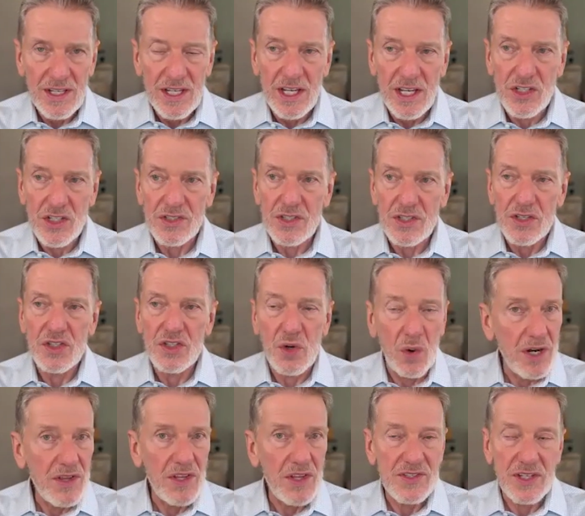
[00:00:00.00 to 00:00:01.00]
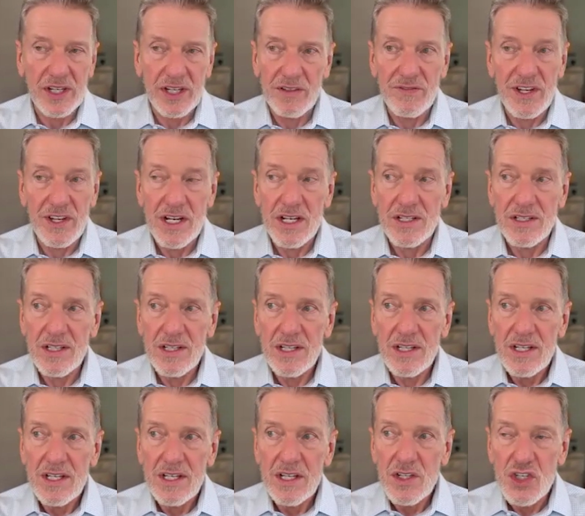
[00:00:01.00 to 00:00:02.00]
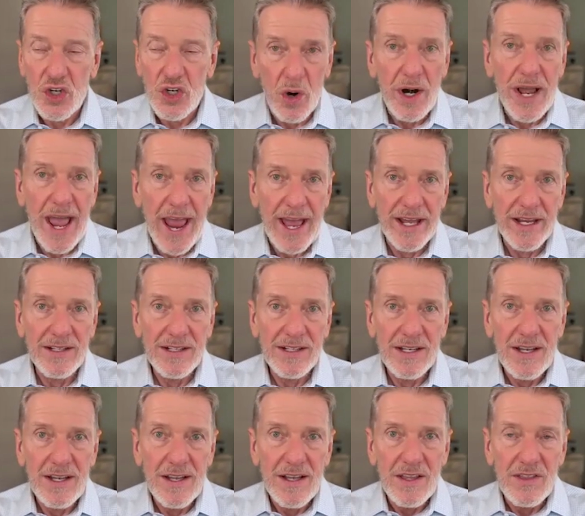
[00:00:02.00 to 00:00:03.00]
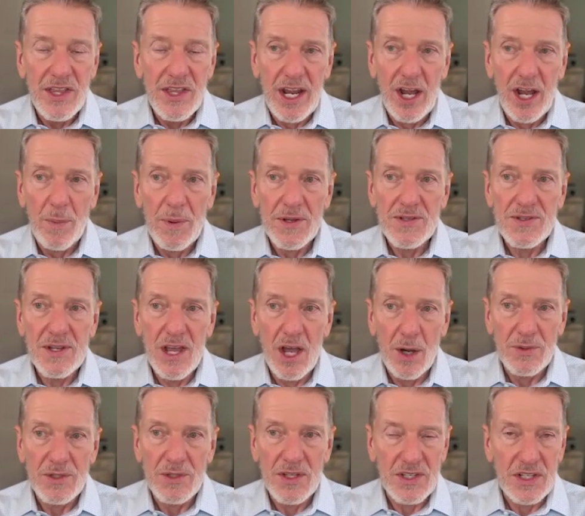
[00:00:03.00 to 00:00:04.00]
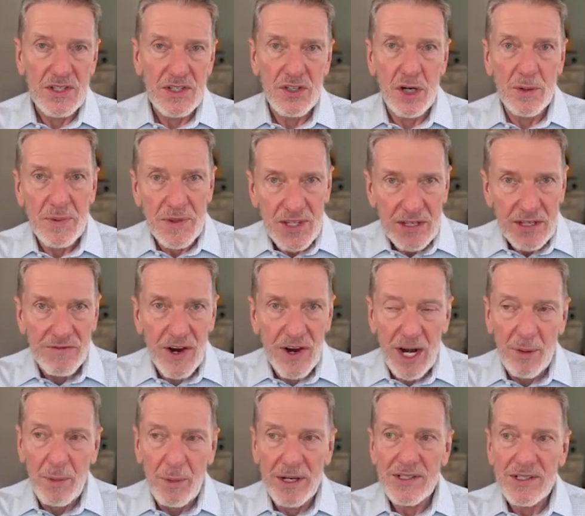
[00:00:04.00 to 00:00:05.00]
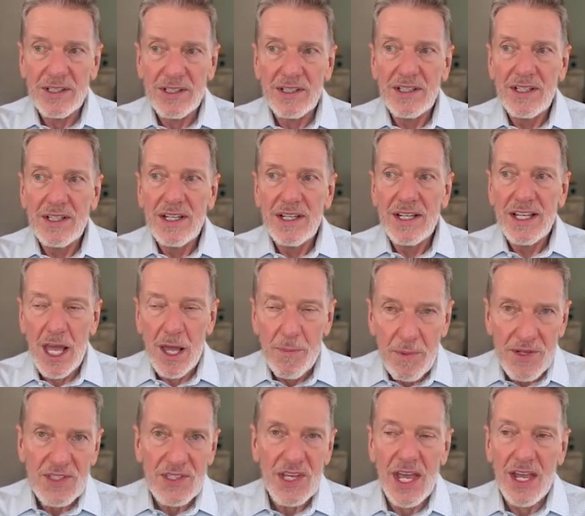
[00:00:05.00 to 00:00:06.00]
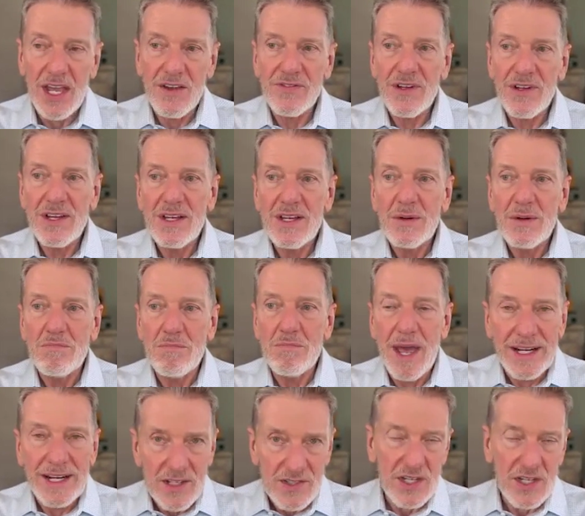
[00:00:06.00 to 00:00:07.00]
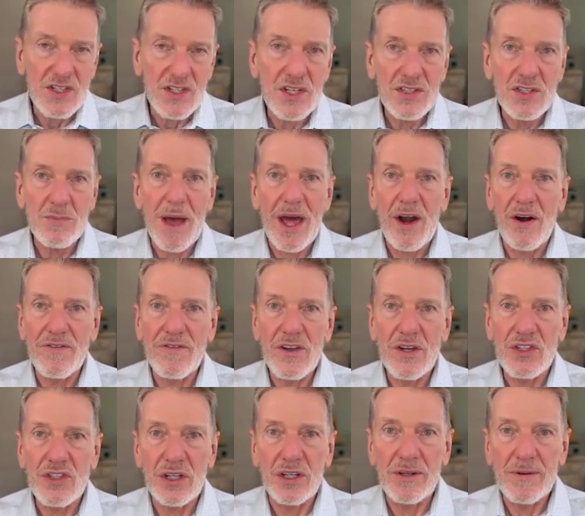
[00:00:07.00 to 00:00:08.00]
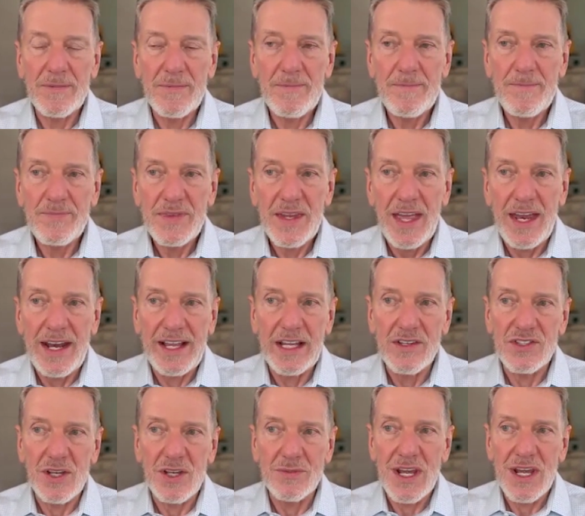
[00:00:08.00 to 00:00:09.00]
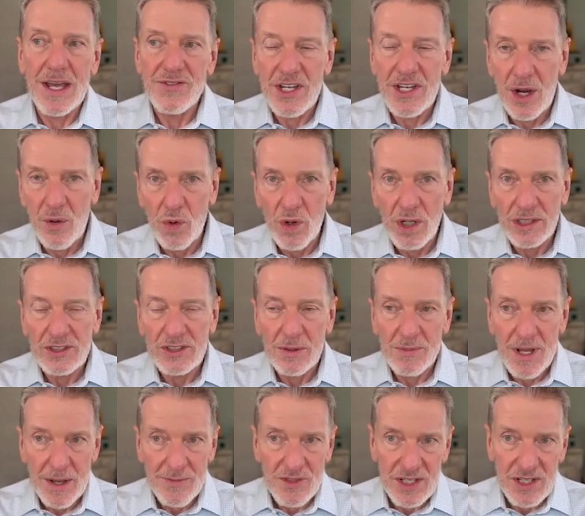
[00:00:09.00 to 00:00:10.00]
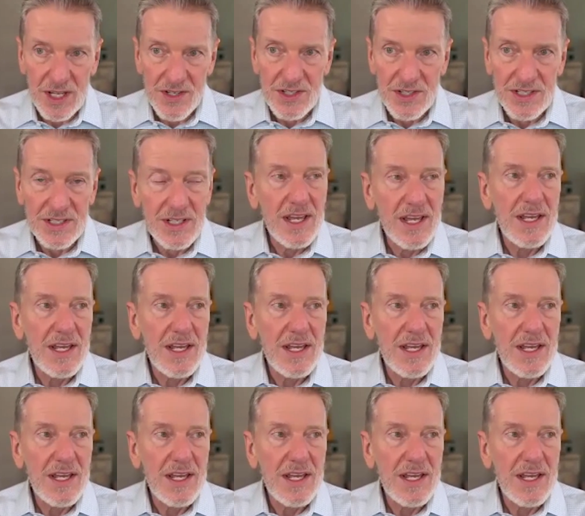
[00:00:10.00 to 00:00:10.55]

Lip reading: It's just a story that's a convenient shorthand that helps us interpret the environment, keep us safe, make decisions about our future. And again, sometimes that works, sometimes it doesn't.